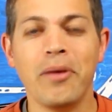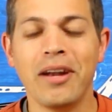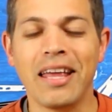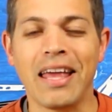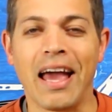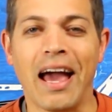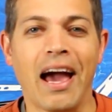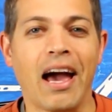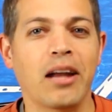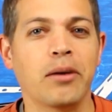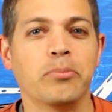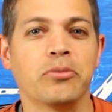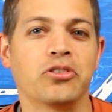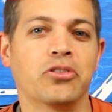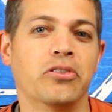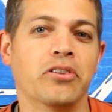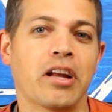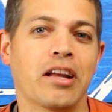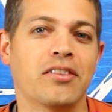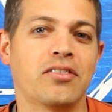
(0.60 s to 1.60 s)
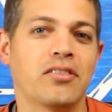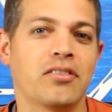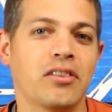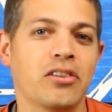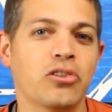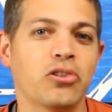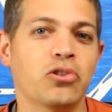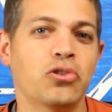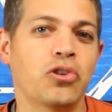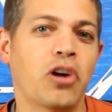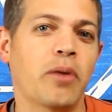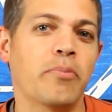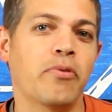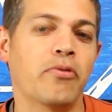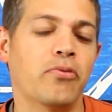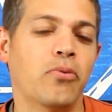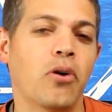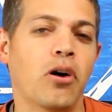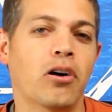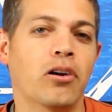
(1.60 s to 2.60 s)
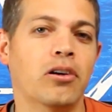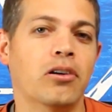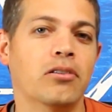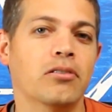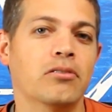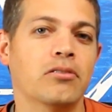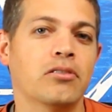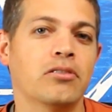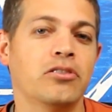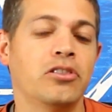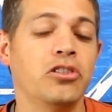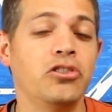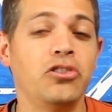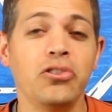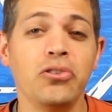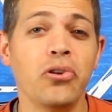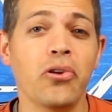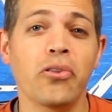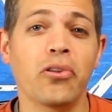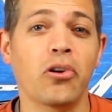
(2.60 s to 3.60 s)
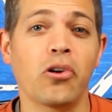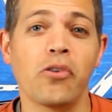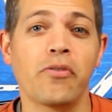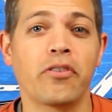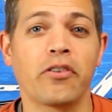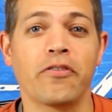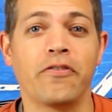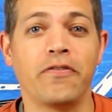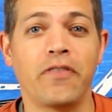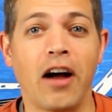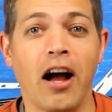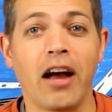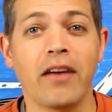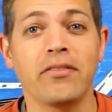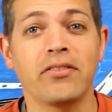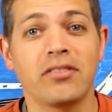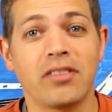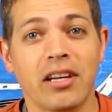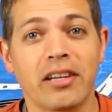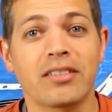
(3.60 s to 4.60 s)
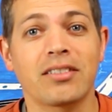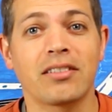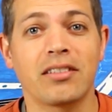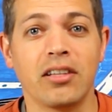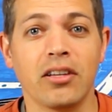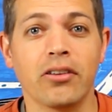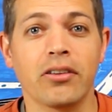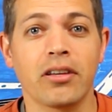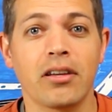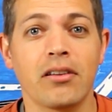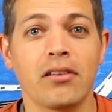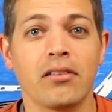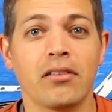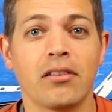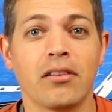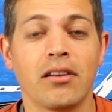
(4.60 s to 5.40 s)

many atoms are in a single drop of water? Did you know there are over 5 sextillion?